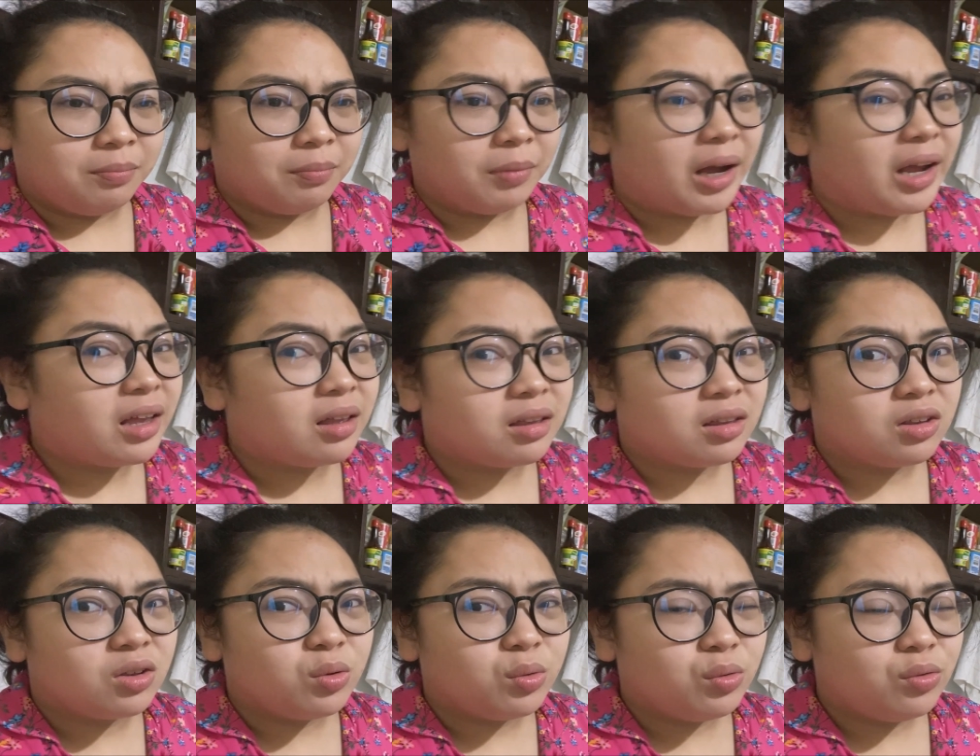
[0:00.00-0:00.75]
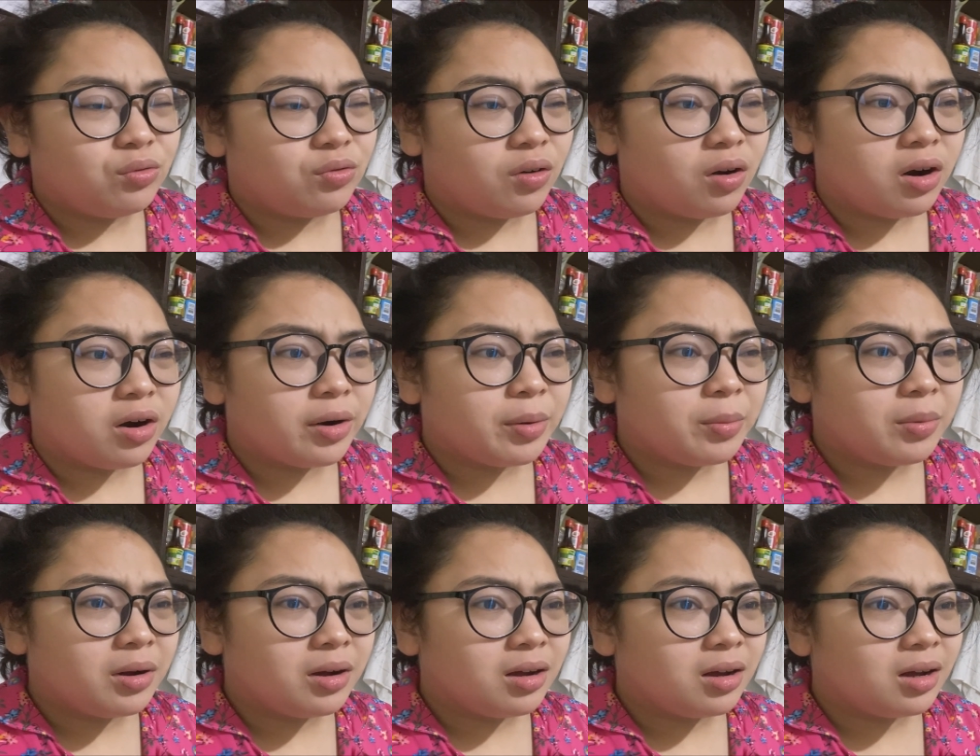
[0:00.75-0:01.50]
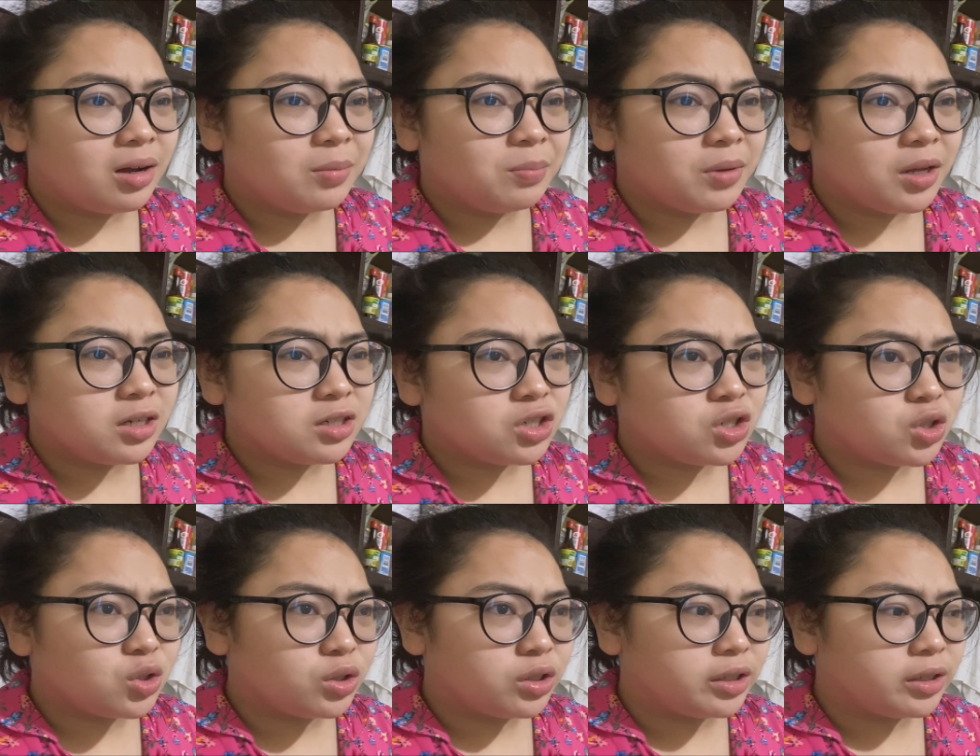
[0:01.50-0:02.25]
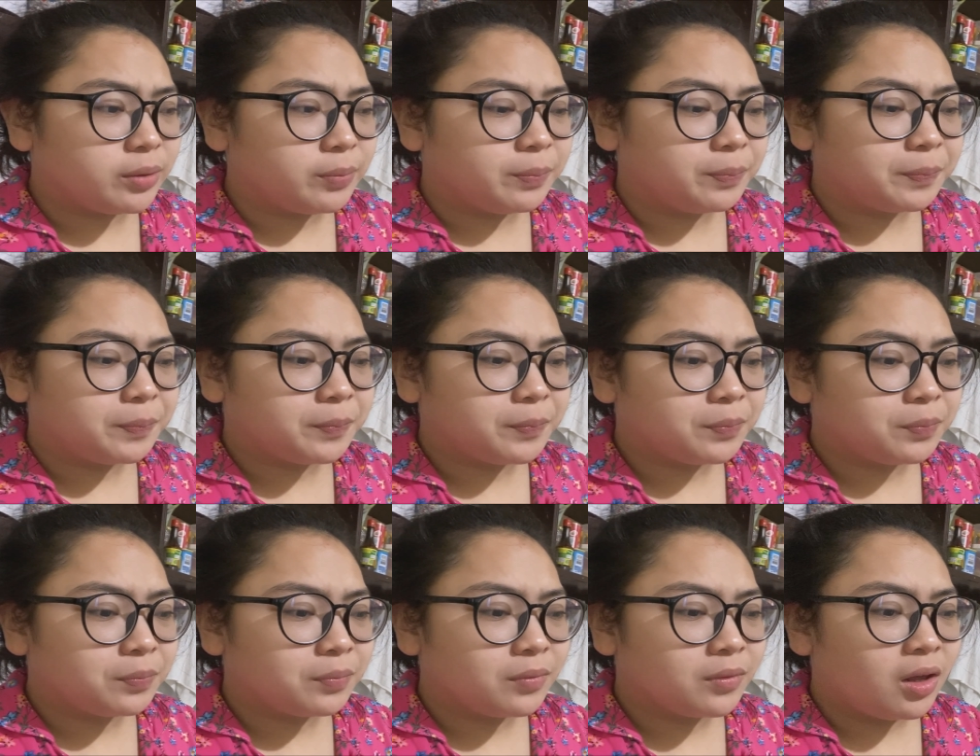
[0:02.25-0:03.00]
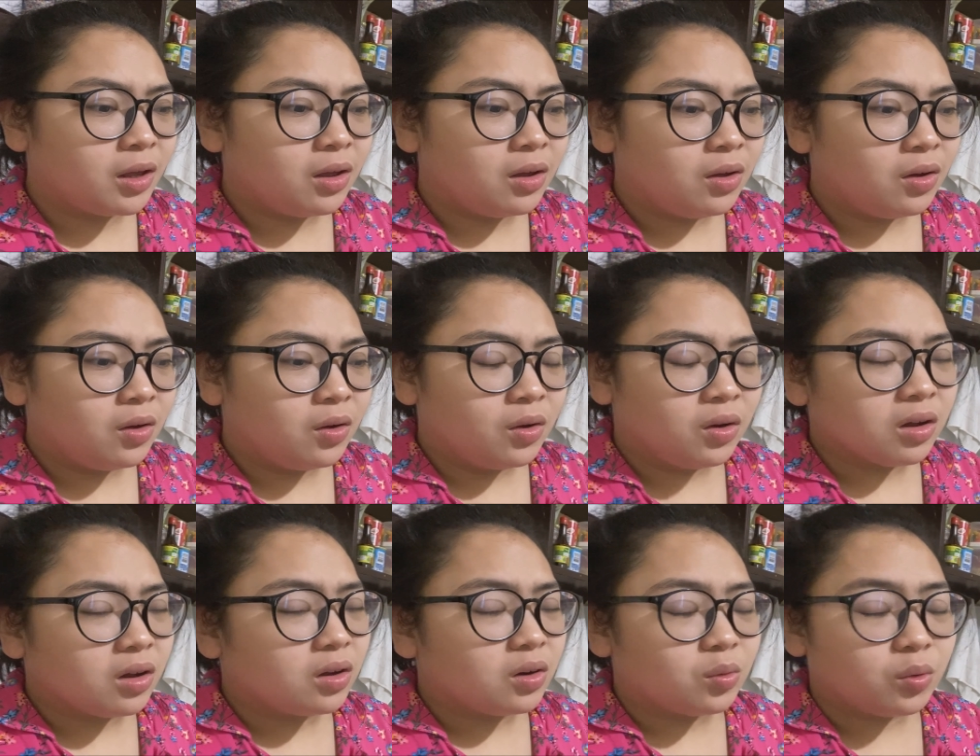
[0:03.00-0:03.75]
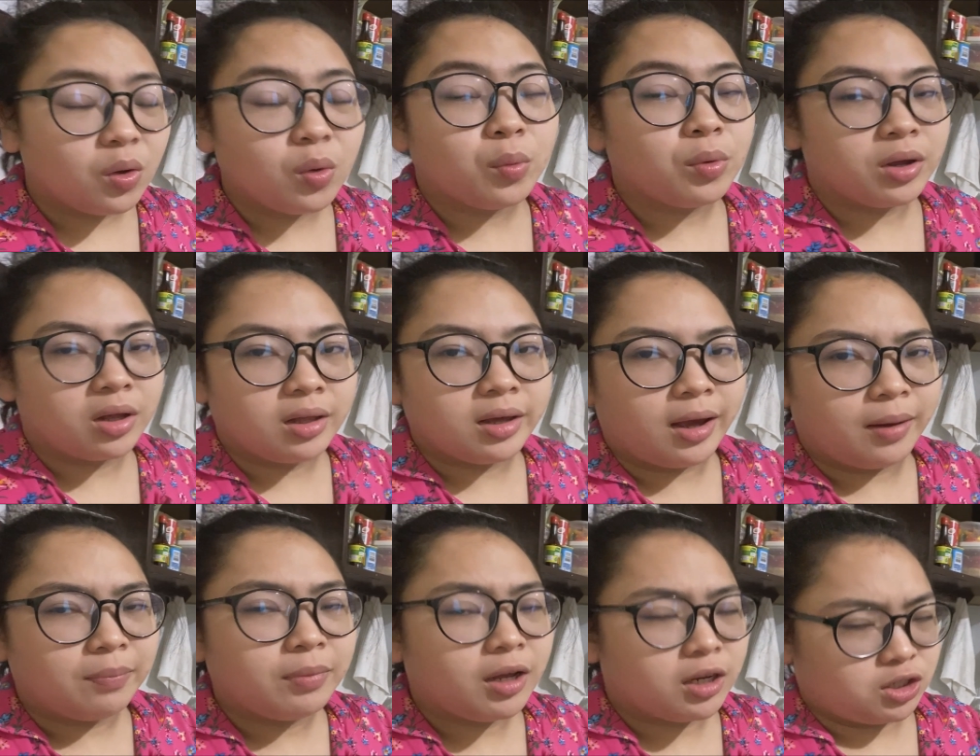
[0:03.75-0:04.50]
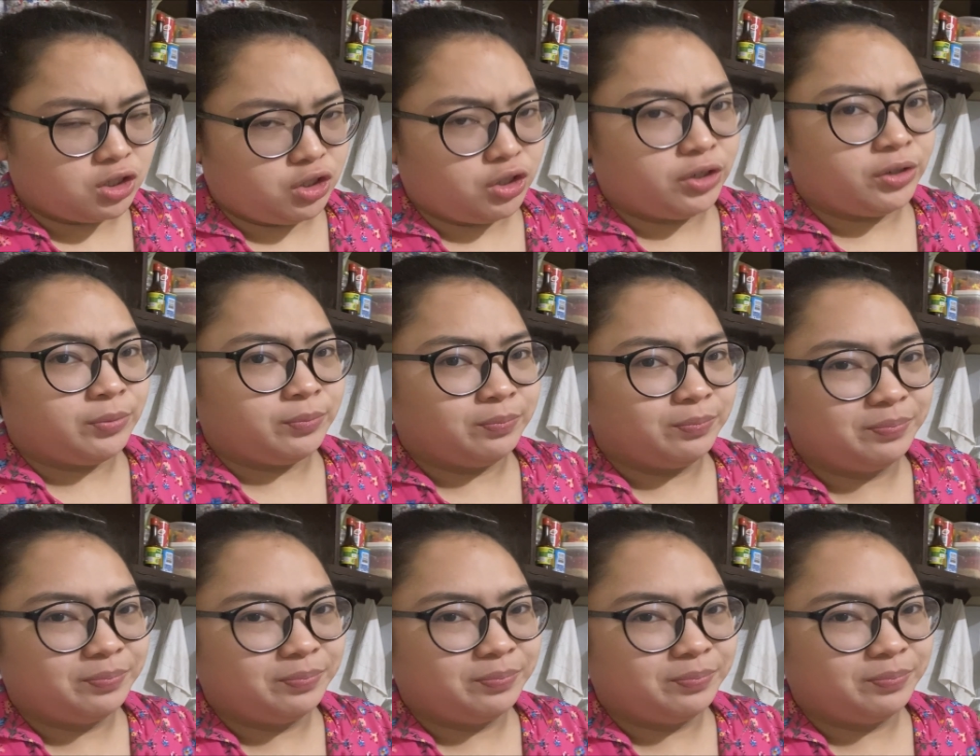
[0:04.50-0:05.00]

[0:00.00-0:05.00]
might do pharma. I'm not sure. No, really, I'm not sure.